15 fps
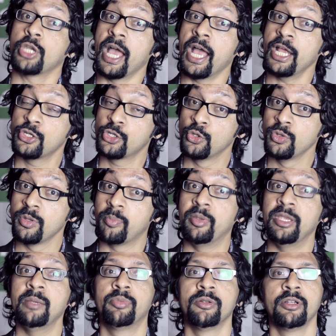And to the
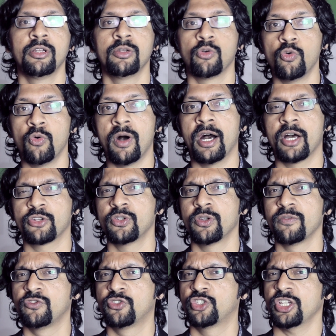people who are sort
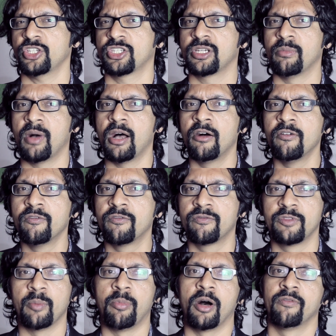of just
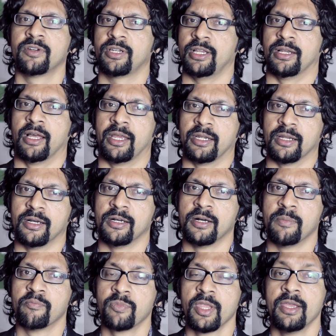above the poverty
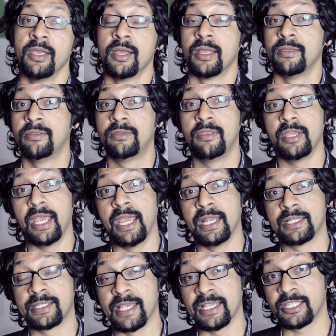line.
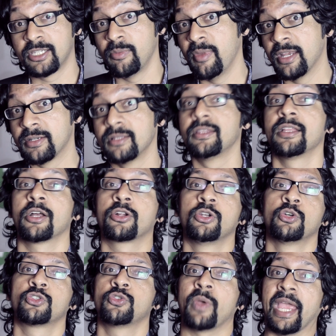It's estimated that there are
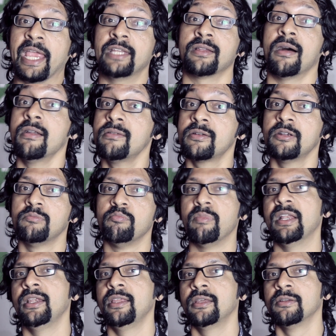close to 800
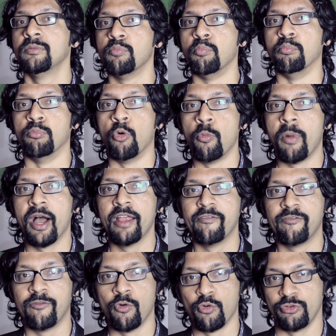million mobile
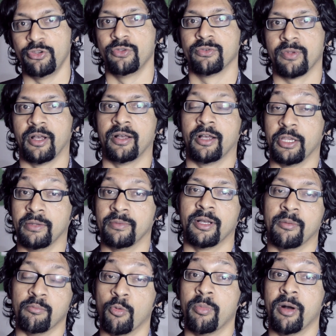
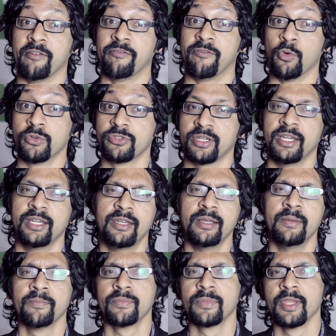phones in India.